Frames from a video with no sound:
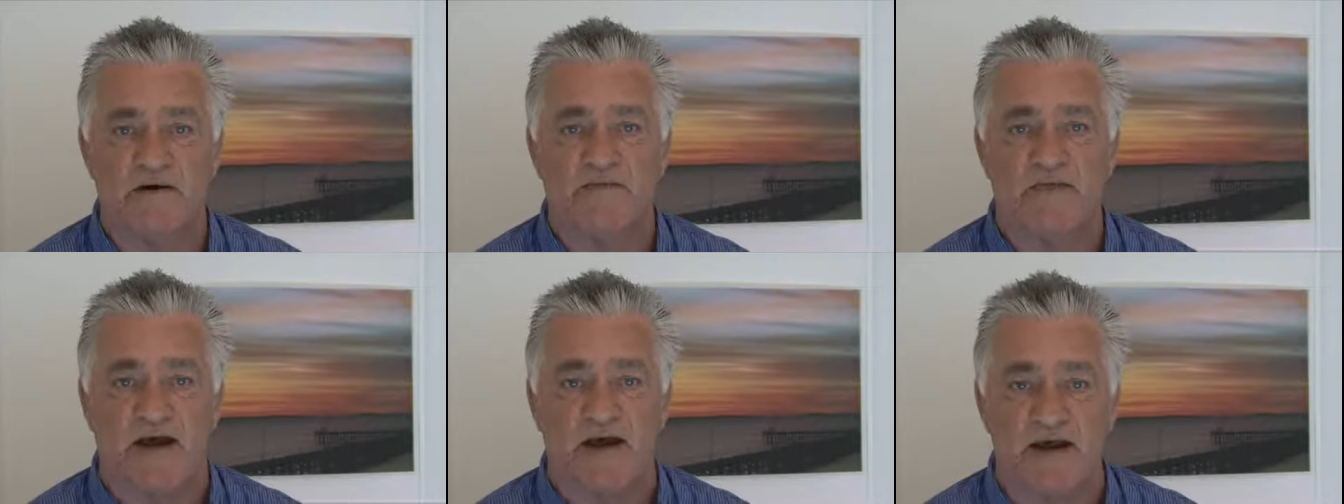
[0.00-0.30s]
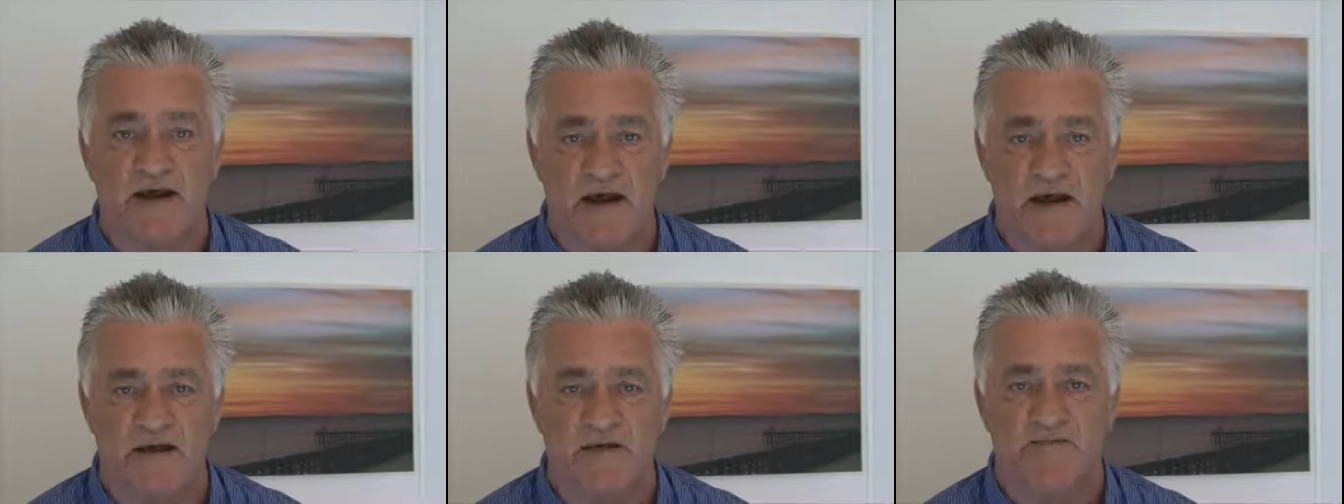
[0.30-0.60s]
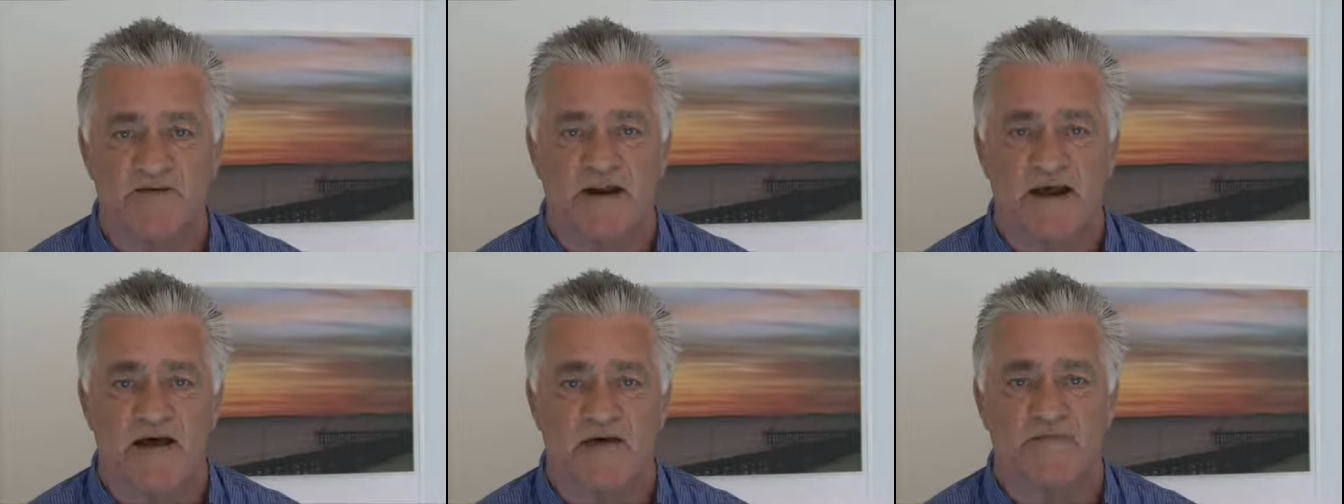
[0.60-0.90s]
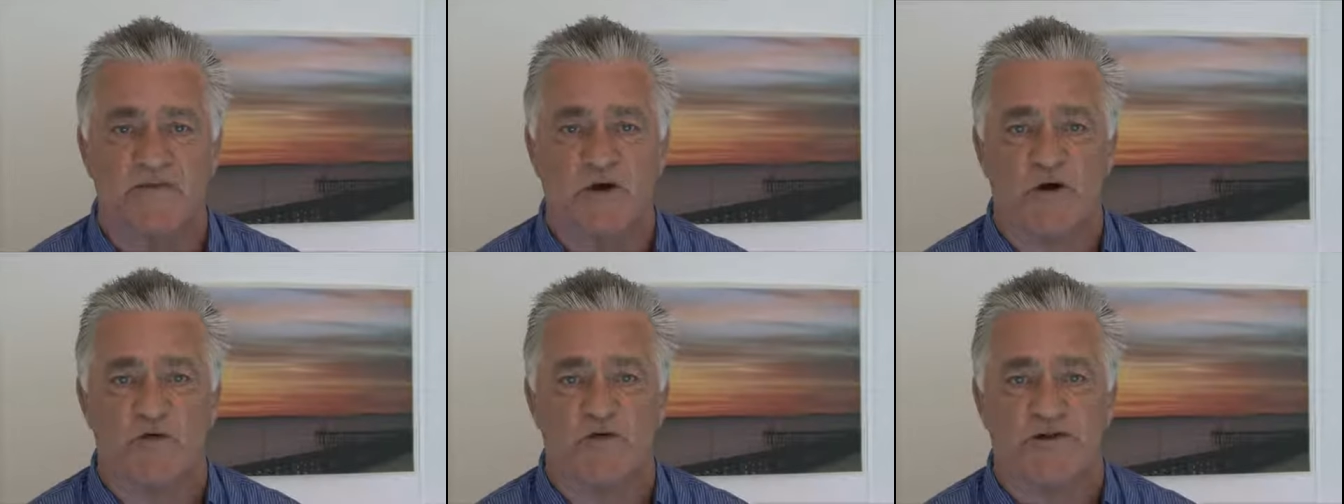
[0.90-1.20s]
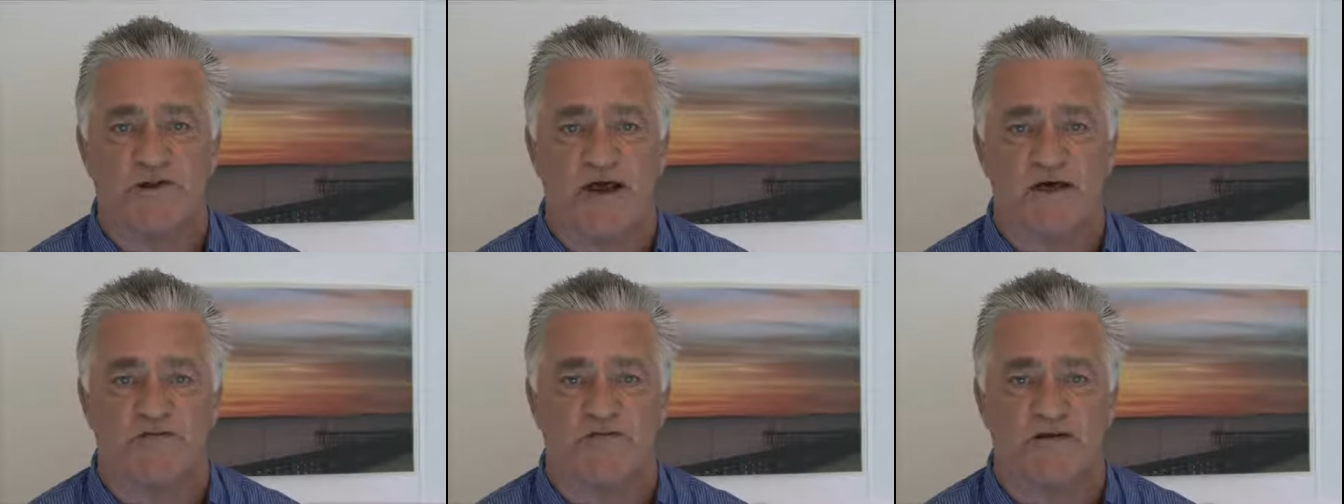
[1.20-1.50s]
They even had the
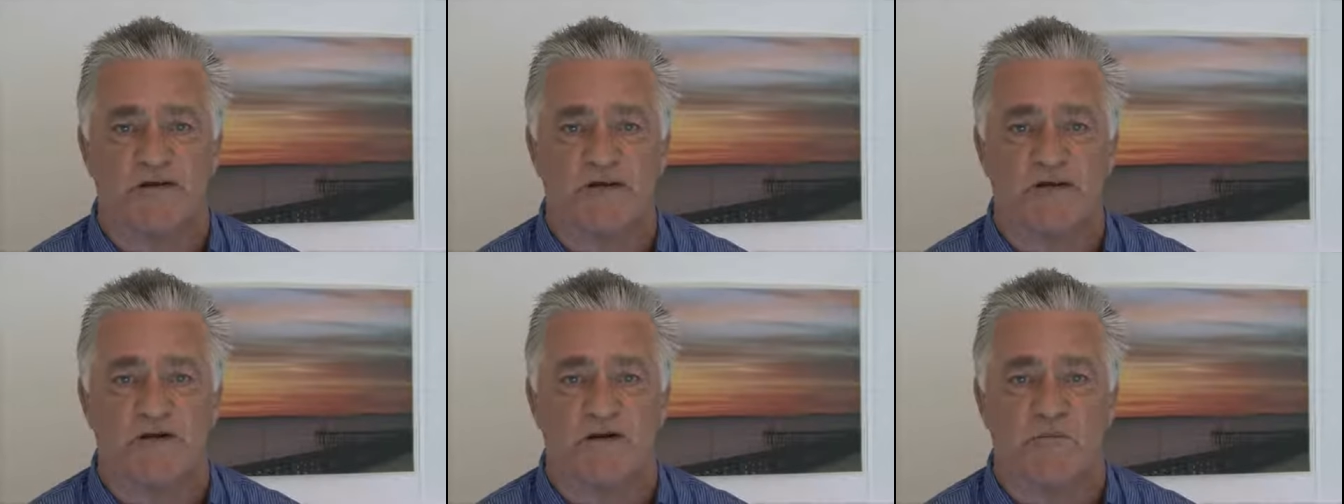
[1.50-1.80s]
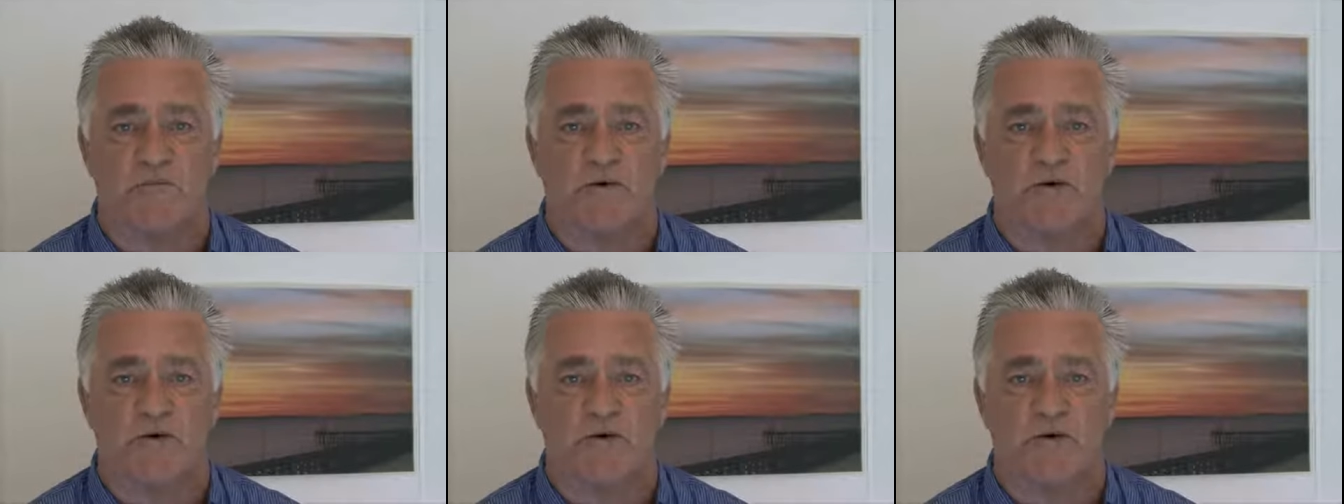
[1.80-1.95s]
audacity to